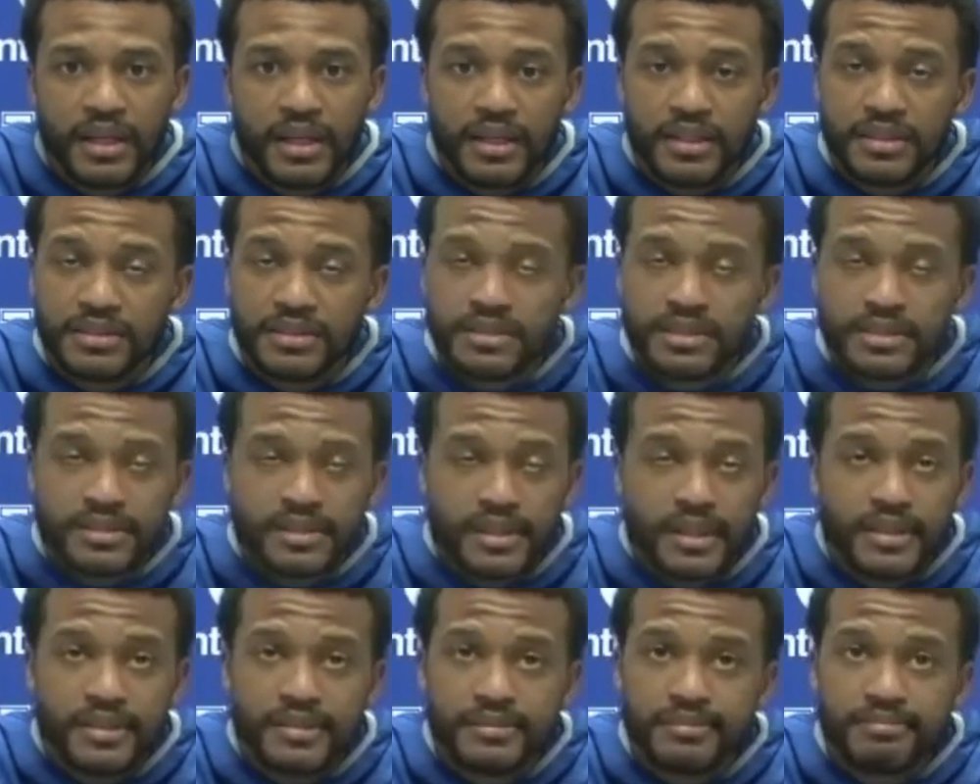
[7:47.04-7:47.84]
just
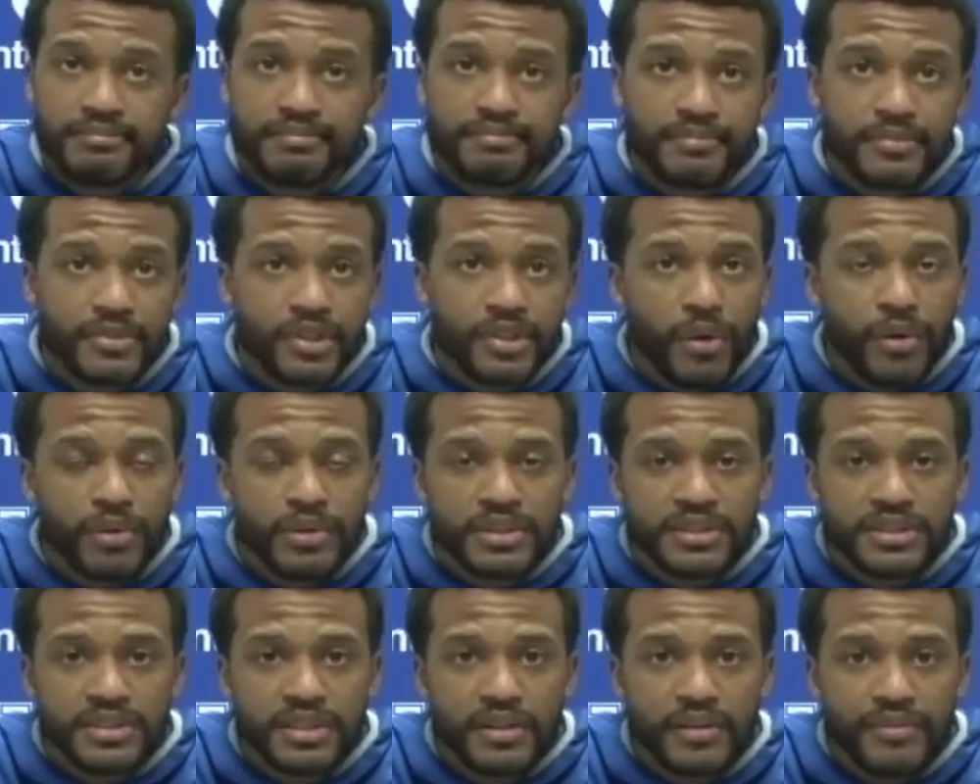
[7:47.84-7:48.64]
getting
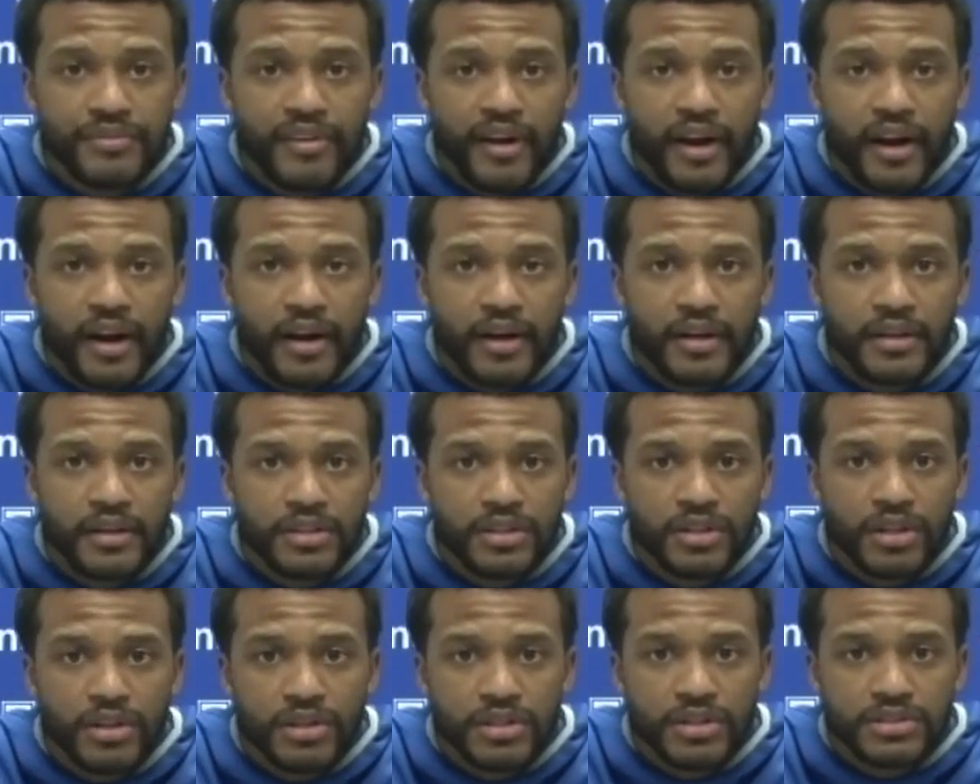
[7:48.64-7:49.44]
thrown into the fire.
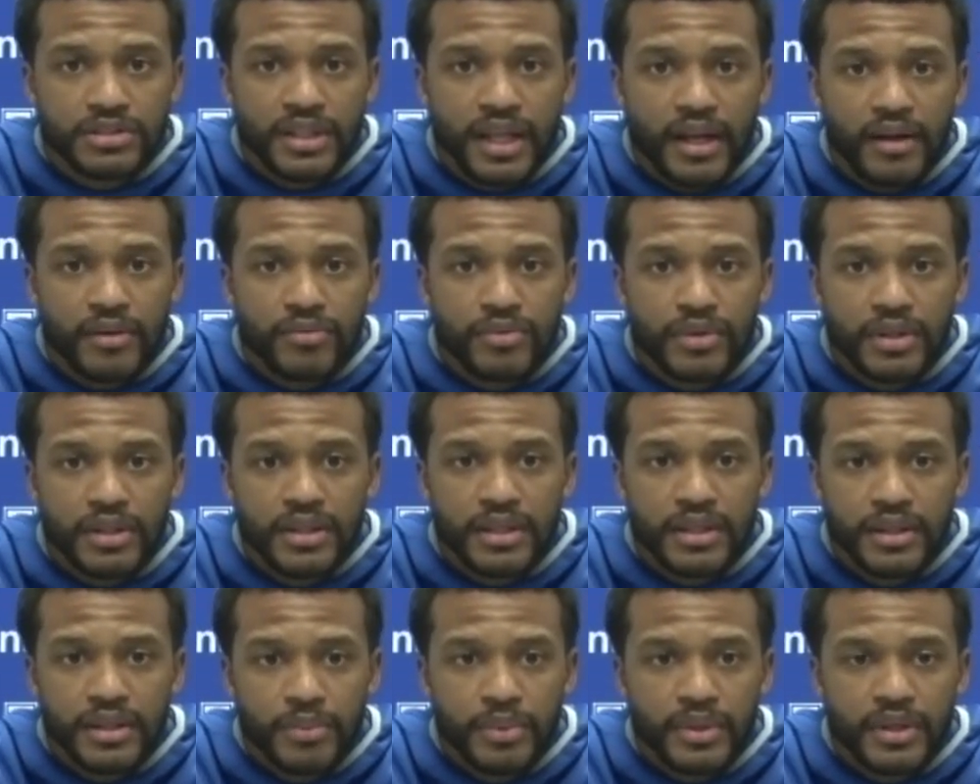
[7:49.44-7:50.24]
You know, there's not
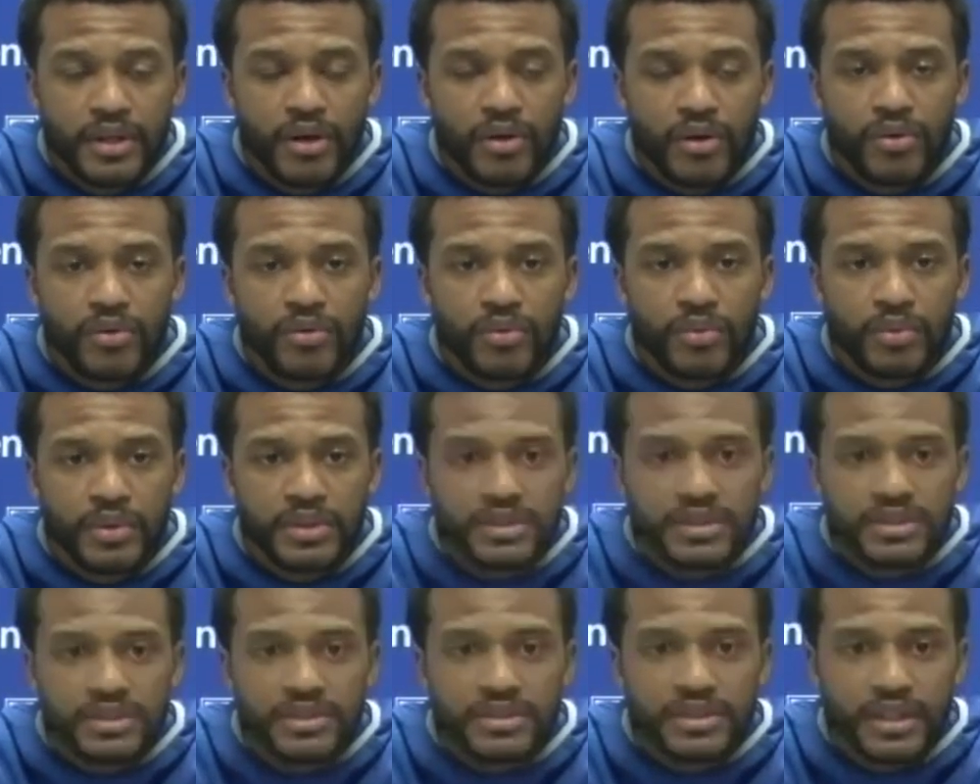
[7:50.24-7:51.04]
really
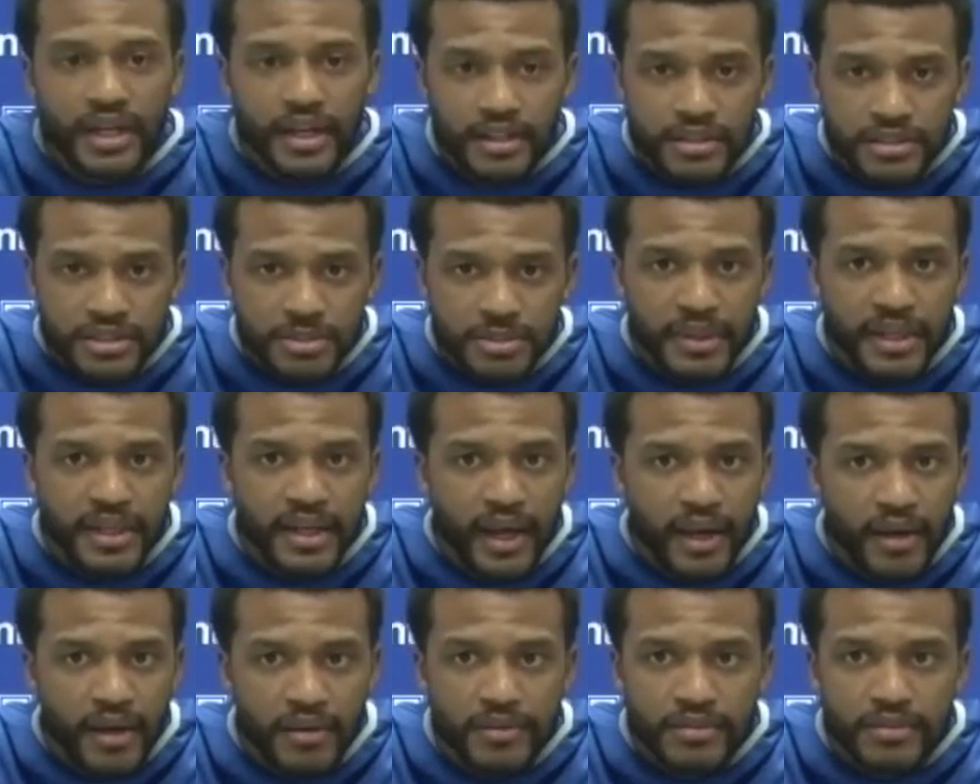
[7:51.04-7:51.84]
with Terrence being
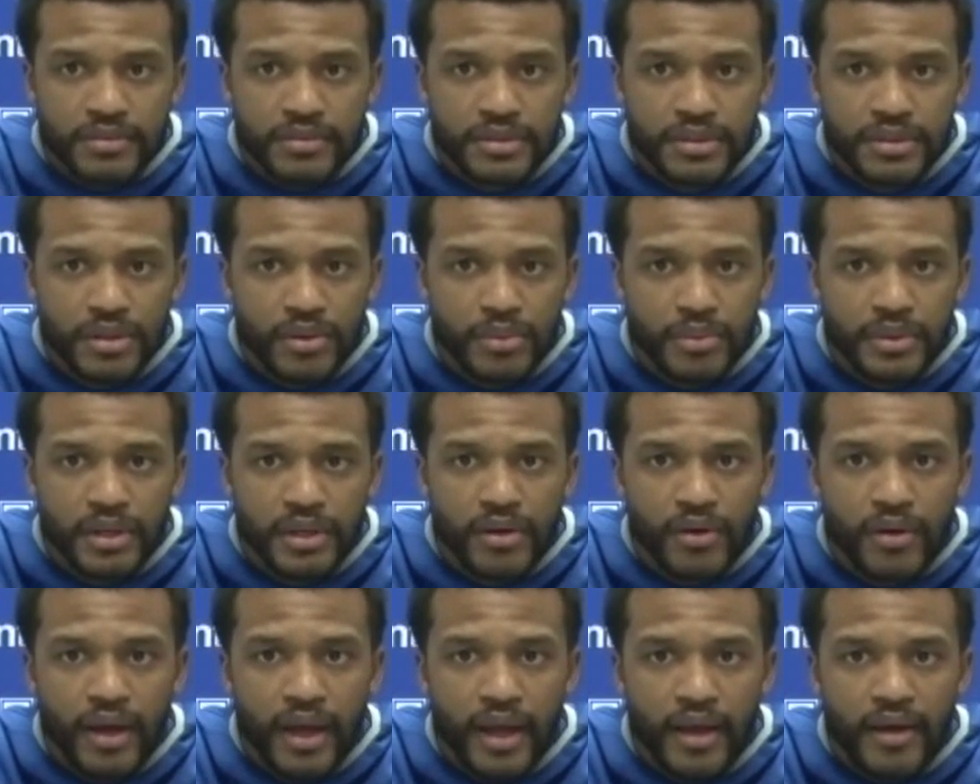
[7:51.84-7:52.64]
out, you know, we
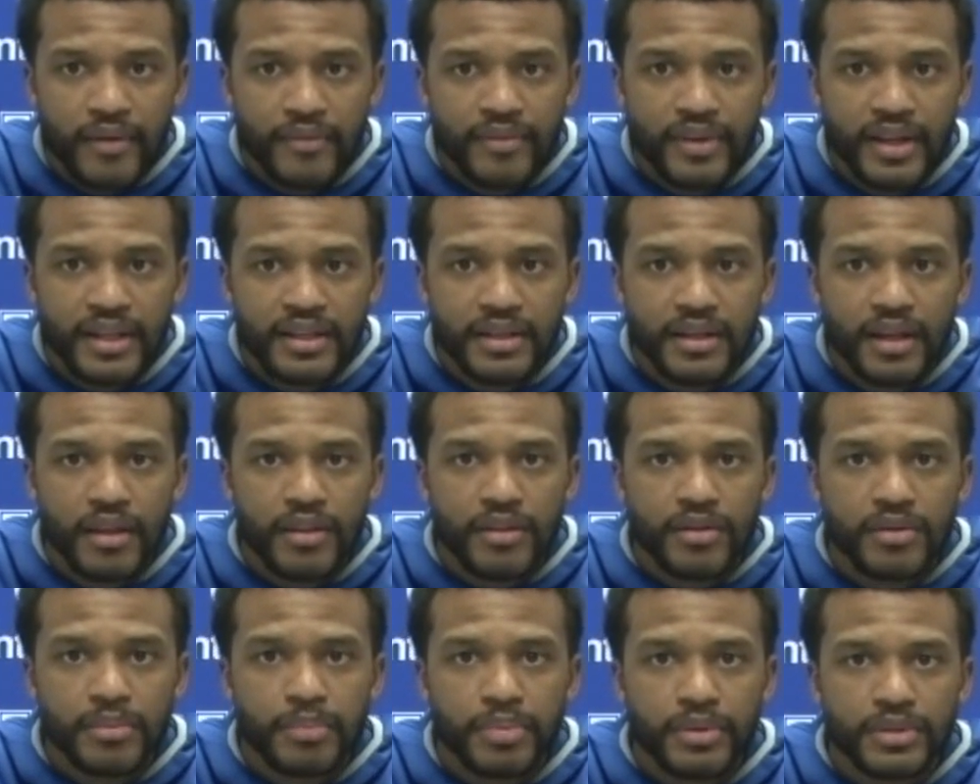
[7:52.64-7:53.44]
don't have
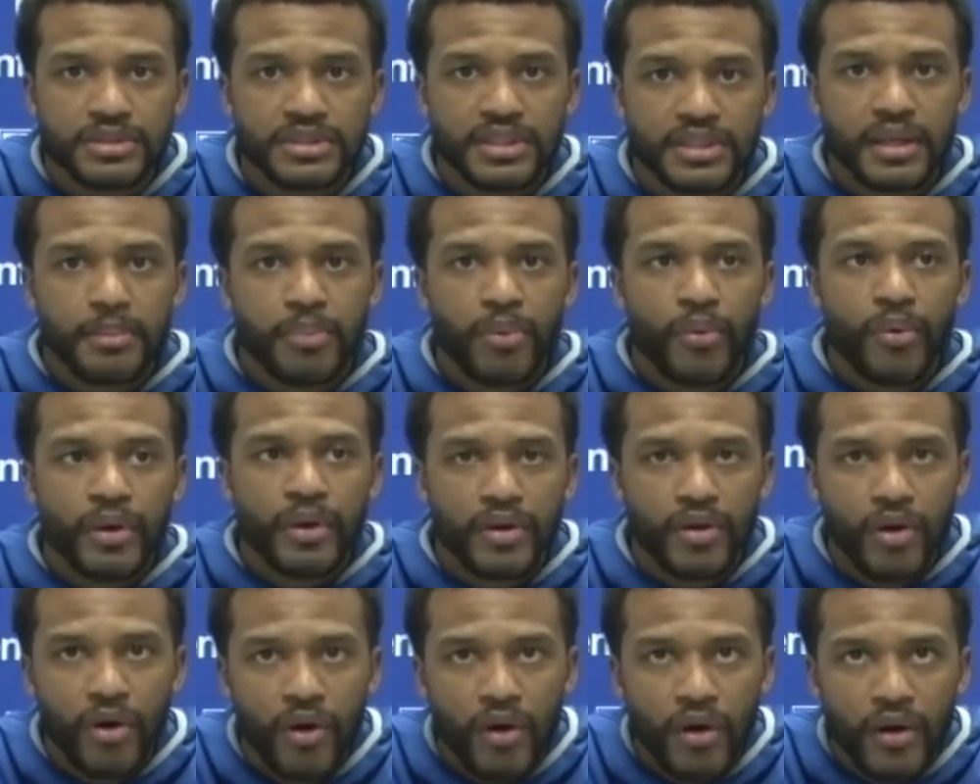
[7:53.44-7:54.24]
another per se
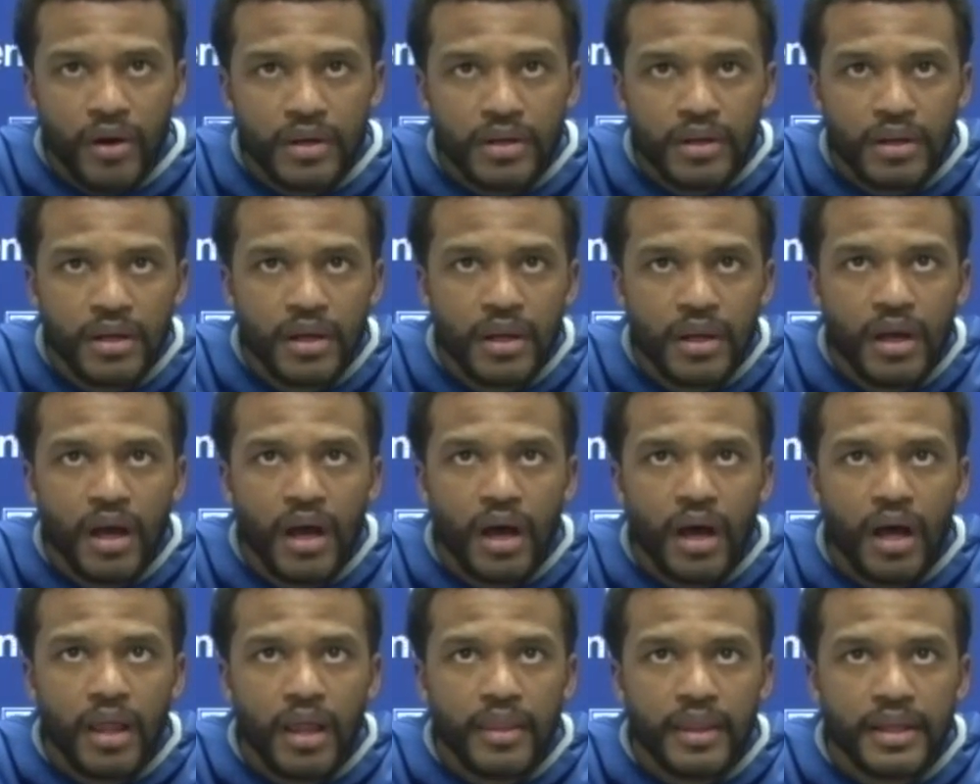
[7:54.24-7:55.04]
point guard
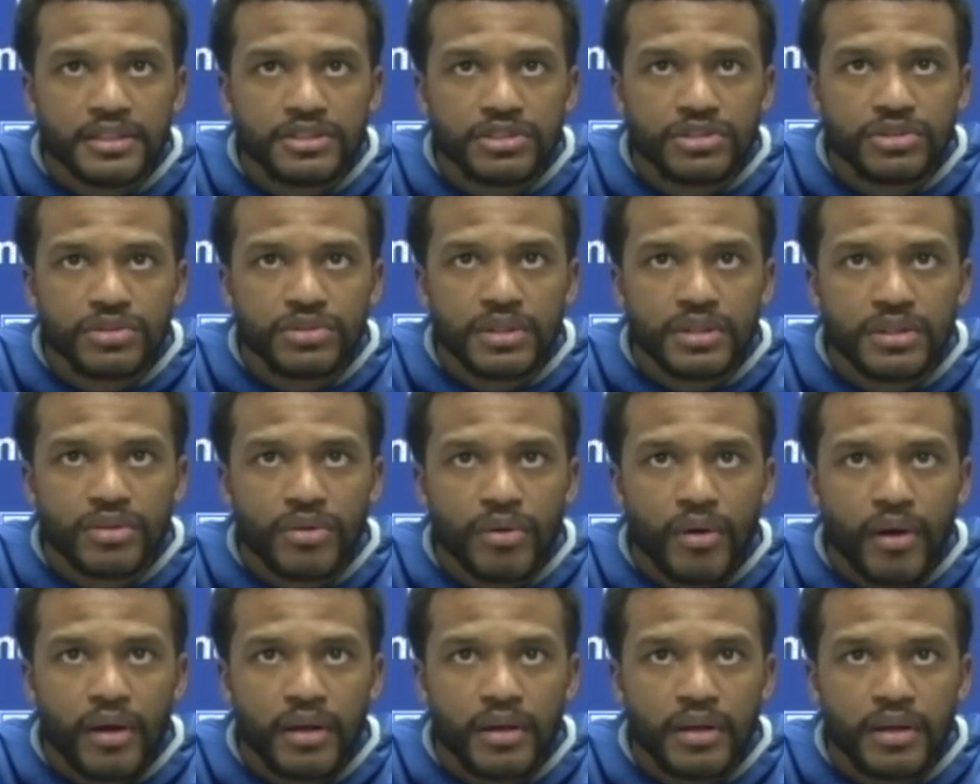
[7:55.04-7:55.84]
that you can
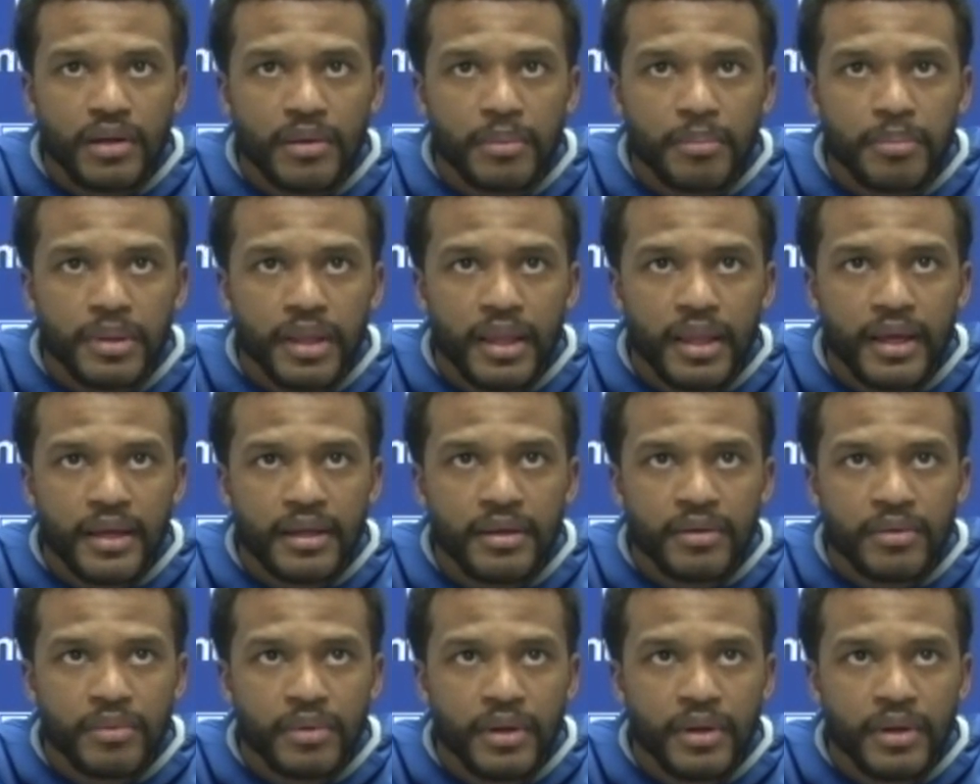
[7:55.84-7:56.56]
throw out there and play.